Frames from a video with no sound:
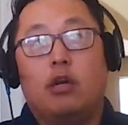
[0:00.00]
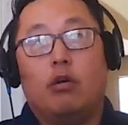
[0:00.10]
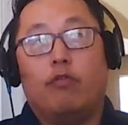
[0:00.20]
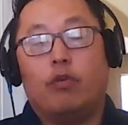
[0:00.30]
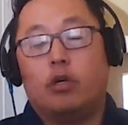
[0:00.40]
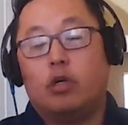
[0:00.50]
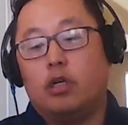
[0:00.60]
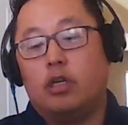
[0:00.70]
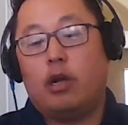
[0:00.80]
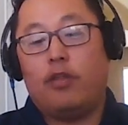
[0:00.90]

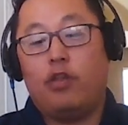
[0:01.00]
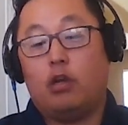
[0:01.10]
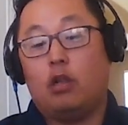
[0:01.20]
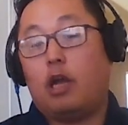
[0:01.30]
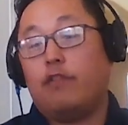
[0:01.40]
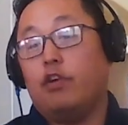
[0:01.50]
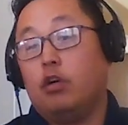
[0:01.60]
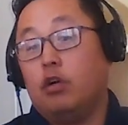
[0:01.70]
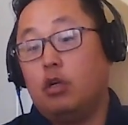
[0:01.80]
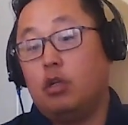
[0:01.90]
I think a lot of
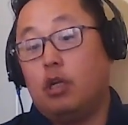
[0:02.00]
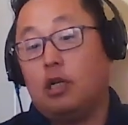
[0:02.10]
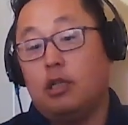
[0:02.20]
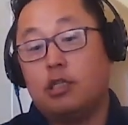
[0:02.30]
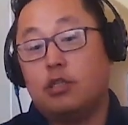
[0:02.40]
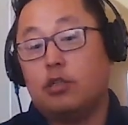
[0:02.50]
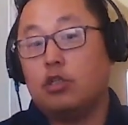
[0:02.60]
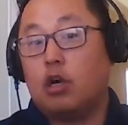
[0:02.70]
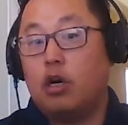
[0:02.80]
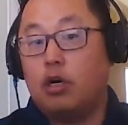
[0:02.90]
your
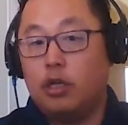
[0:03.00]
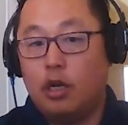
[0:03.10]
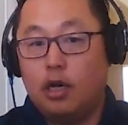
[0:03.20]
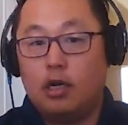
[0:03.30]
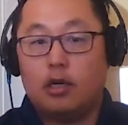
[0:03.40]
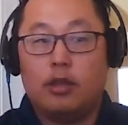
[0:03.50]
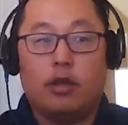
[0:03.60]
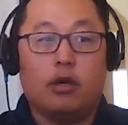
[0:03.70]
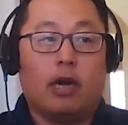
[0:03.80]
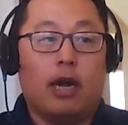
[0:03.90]
listeners are young.
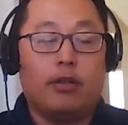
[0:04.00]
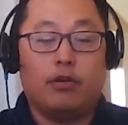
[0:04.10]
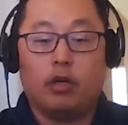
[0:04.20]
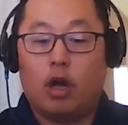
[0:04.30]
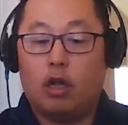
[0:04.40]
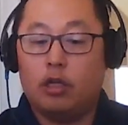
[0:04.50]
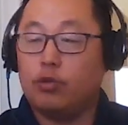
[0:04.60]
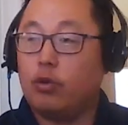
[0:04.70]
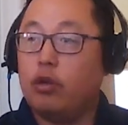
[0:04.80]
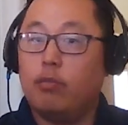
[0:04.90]
They're either in
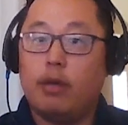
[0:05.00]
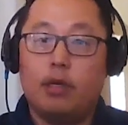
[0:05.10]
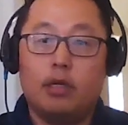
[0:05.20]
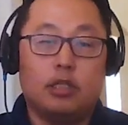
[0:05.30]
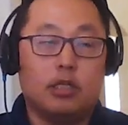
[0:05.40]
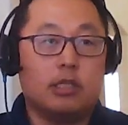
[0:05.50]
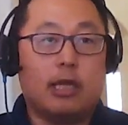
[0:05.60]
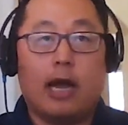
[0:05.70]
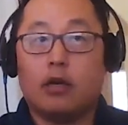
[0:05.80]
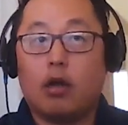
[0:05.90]
college or they're maybe just
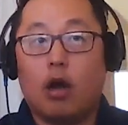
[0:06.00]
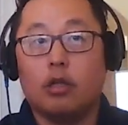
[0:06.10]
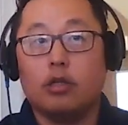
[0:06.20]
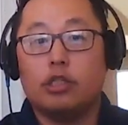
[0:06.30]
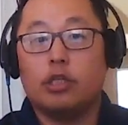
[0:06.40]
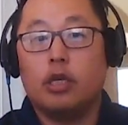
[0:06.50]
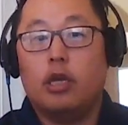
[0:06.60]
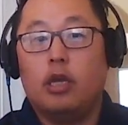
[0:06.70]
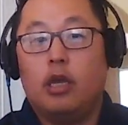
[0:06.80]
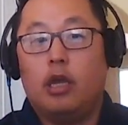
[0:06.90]
out of college.
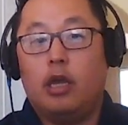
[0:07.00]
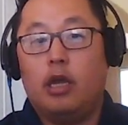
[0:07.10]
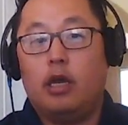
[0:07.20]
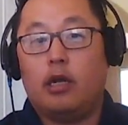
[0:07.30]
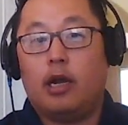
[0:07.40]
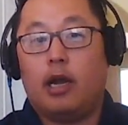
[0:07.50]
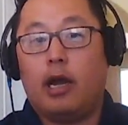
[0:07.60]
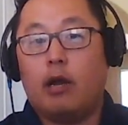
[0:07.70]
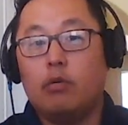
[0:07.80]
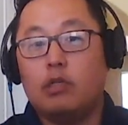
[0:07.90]
And
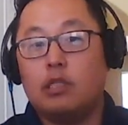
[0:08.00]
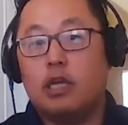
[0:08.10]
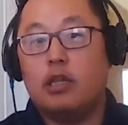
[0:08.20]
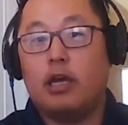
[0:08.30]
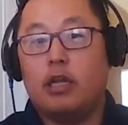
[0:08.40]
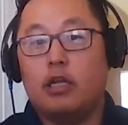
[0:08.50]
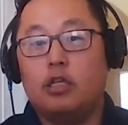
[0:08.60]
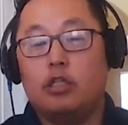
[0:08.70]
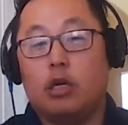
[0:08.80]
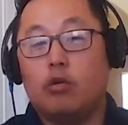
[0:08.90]
I would say that
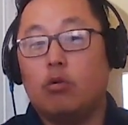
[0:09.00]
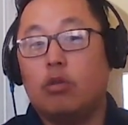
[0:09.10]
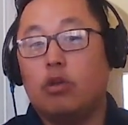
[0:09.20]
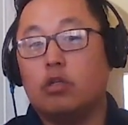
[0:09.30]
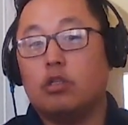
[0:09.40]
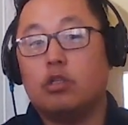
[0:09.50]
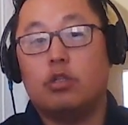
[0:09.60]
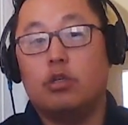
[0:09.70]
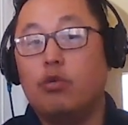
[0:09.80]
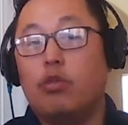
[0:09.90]
in general, there's
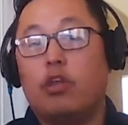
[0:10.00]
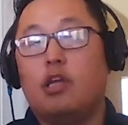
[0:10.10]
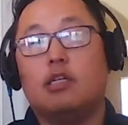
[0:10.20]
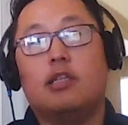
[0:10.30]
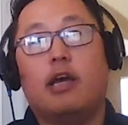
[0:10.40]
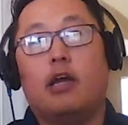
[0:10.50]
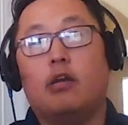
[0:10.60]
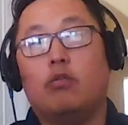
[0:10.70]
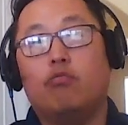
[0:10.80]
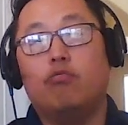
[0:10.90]
two things that
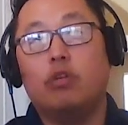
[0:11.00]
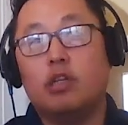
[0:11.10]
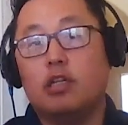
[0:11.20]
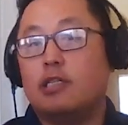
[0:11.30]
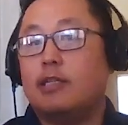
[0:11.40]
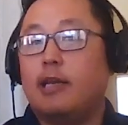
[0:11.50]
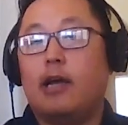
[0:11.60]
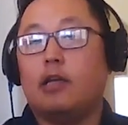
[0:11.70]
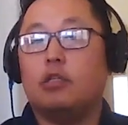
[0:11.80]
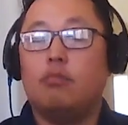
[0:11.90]
really
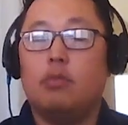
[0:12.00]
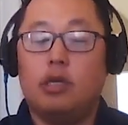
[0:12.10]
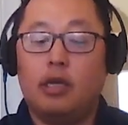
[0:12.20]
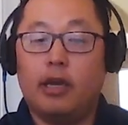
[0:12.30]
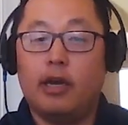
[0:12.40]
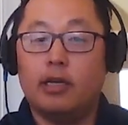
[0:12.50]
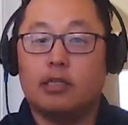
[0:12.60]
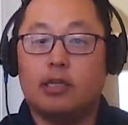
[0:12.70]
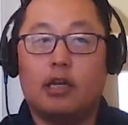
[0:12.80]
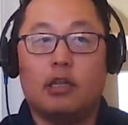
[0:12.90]
stand out to me
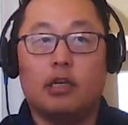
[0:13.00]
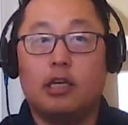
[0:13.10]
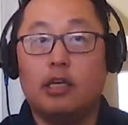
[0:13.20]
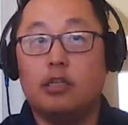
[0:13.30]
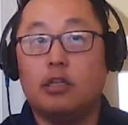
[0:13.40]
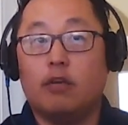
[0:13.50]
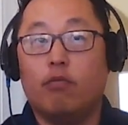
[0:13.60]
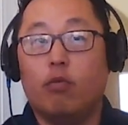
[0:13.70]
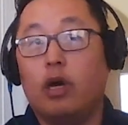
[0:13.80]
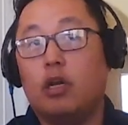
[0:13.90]
as kind of the keys
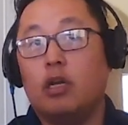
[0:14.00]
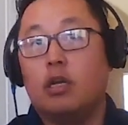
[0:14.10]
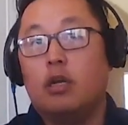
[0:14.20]
of what